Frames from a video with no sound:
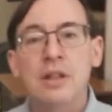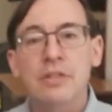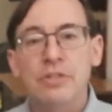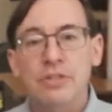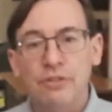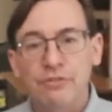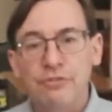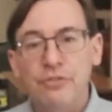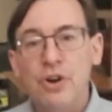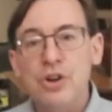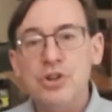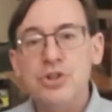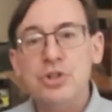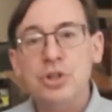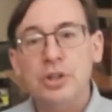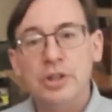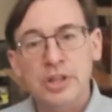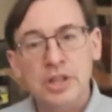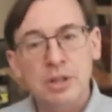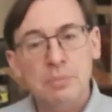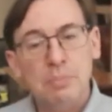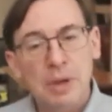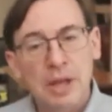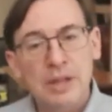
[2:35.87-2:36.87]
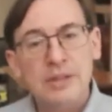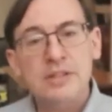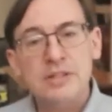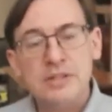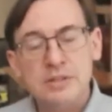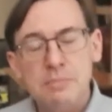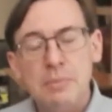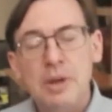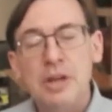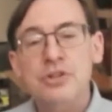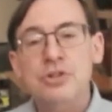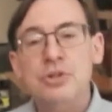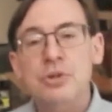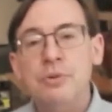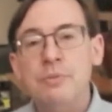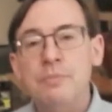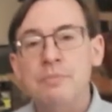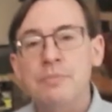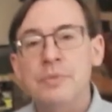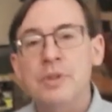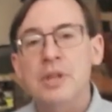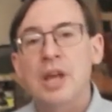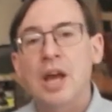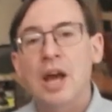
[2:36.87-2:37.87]
the functional independence measure,
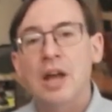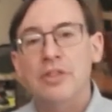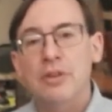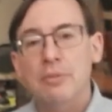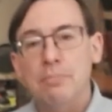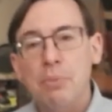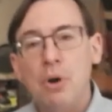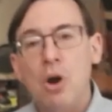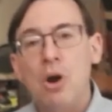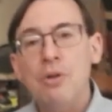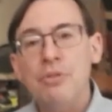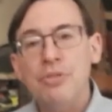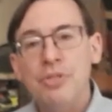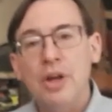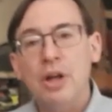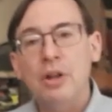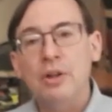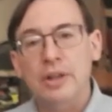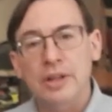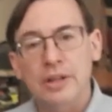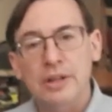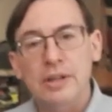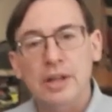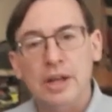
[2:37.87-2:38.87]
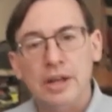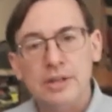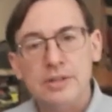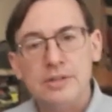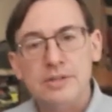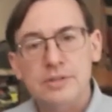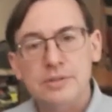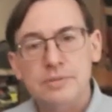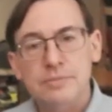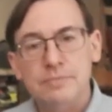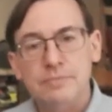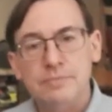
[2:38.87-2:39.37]
and the Barthel index.